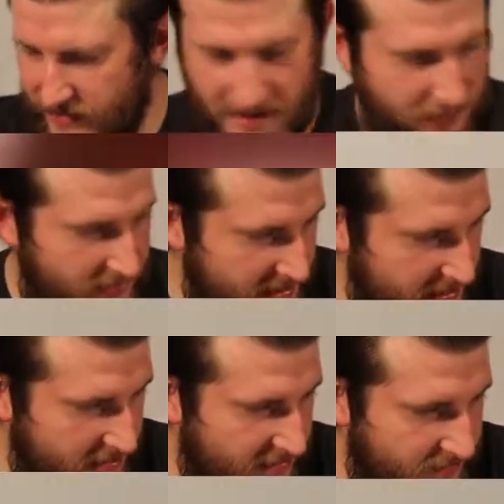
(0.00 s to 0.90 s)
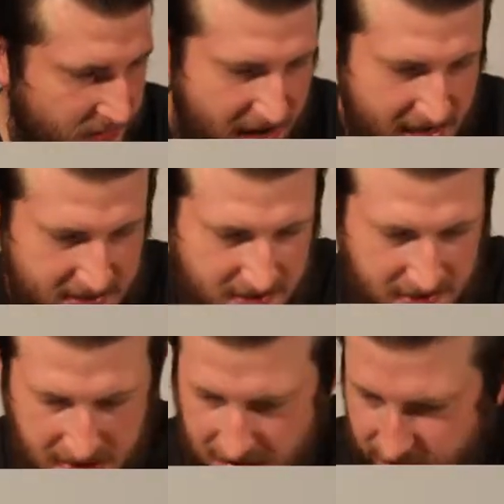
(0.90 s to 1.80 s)
We got plenty of packs
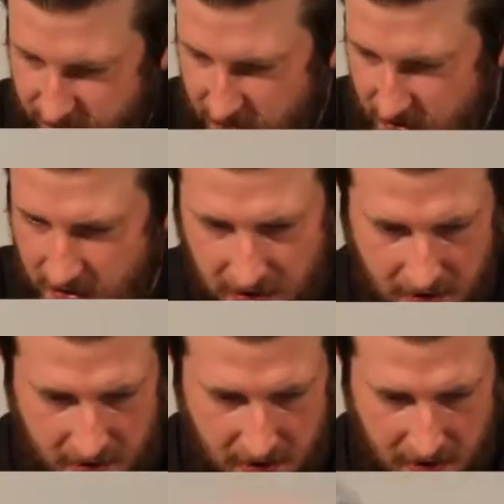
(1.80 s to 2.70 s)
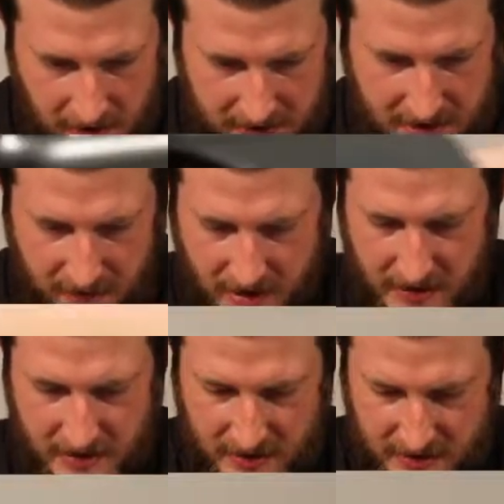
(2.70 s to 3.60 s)
left. Let's get right
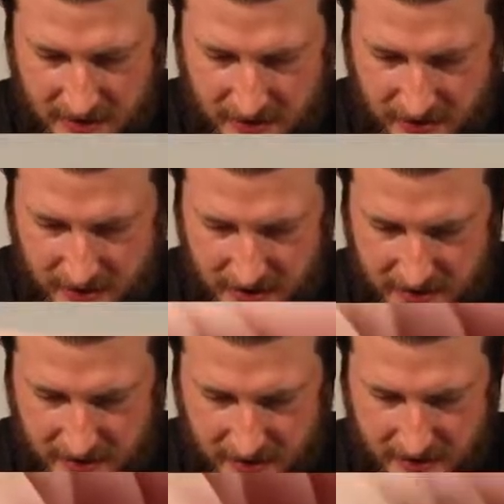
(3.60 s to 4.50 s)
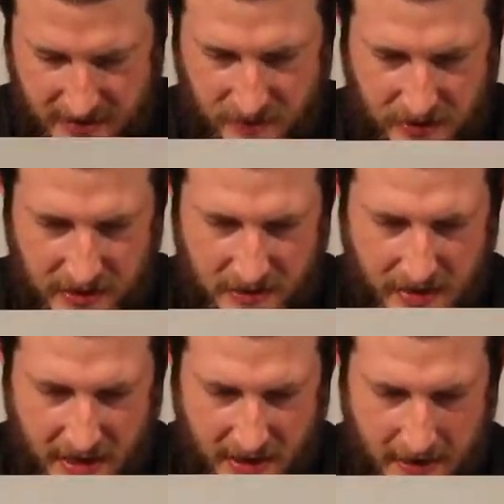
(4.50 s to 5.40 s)
into this Eternatus Darkness Ablaze
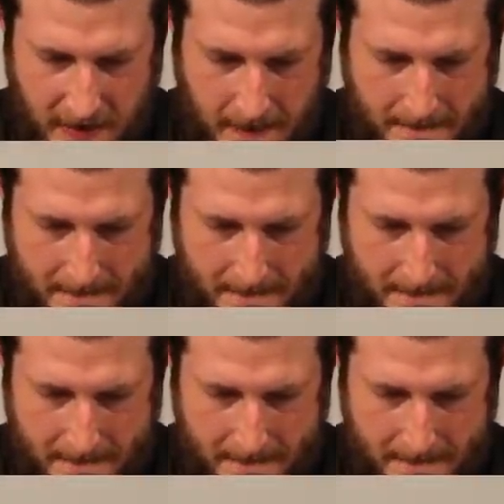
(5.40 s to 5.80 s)
pack here.